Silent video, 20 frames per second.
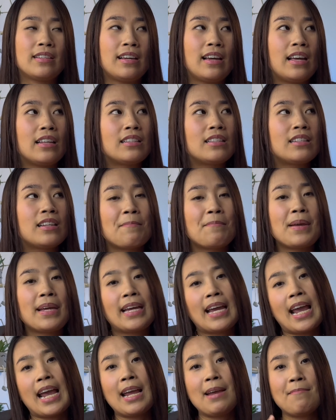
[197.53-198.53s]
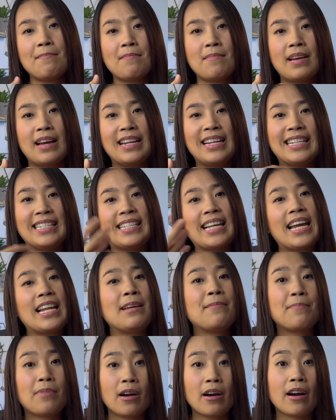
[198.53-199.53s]
It became an
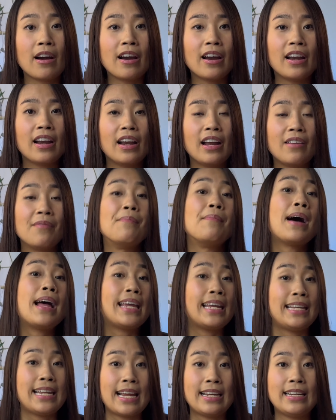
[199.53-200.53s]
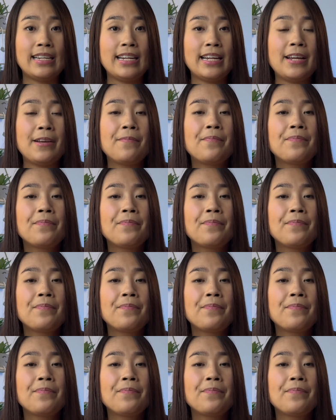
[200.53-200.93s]
exciting part of my identity.